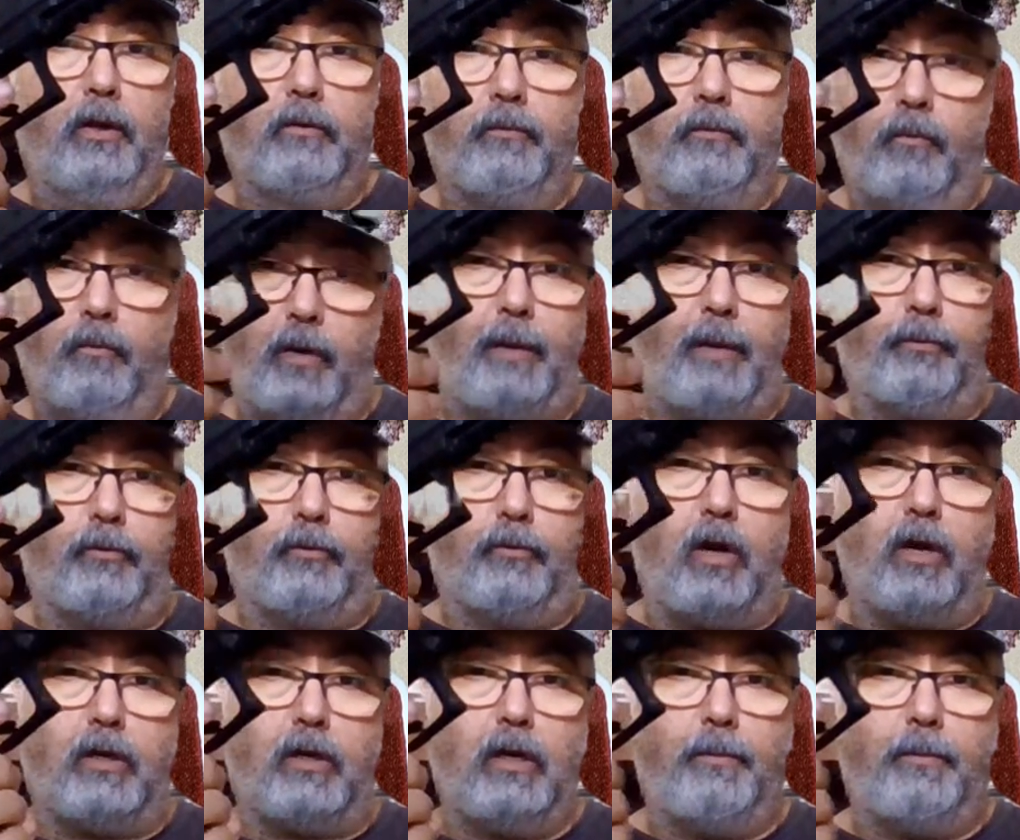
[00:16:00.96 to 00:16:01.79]
I'm talking
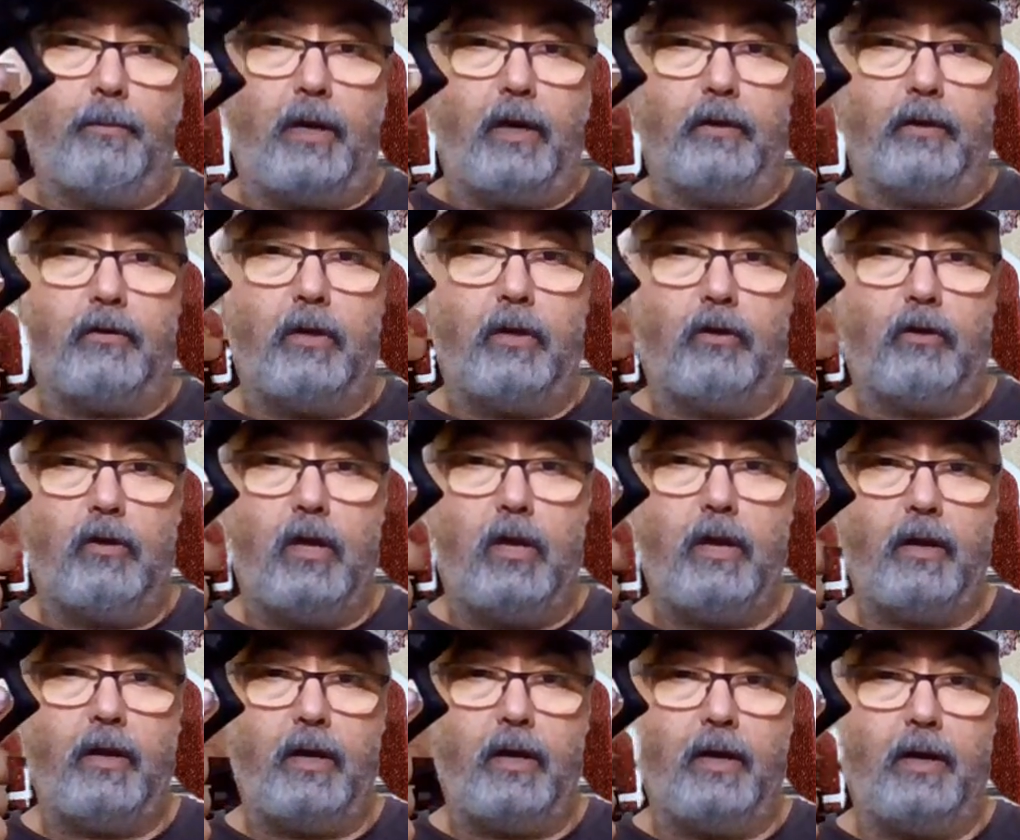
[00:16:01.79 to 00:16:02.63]
about,
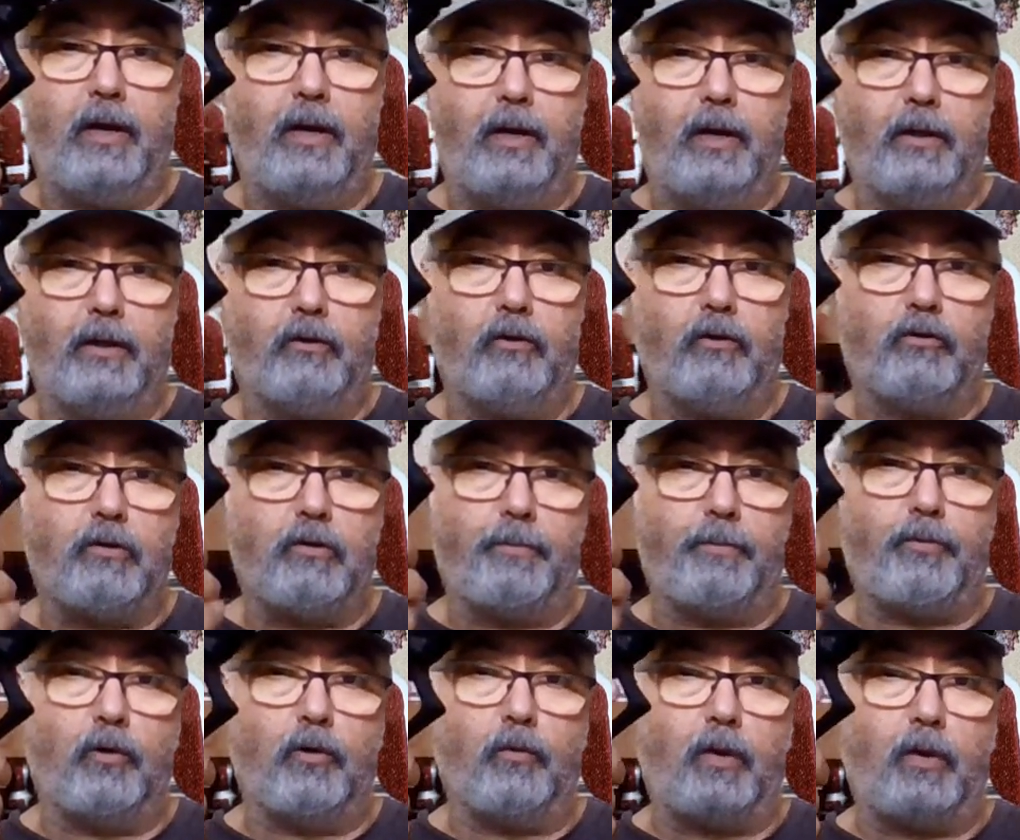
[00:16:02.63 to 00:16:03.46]
to support what
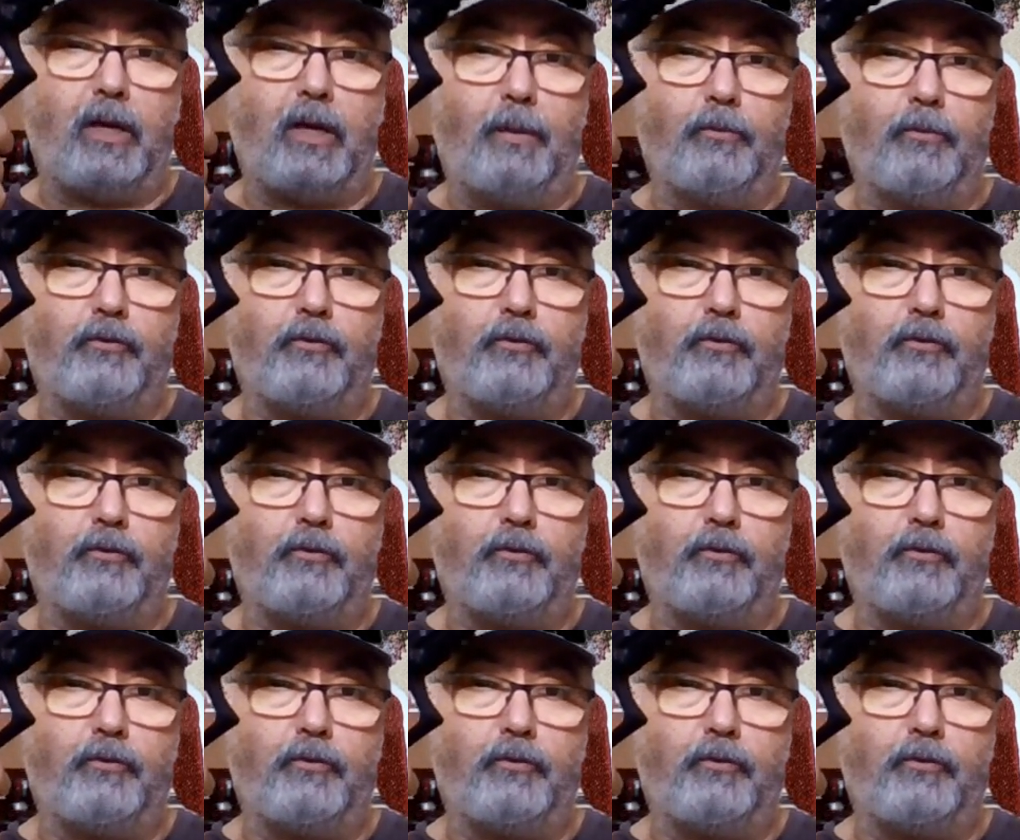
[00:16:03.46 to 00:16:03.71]
I'm saying.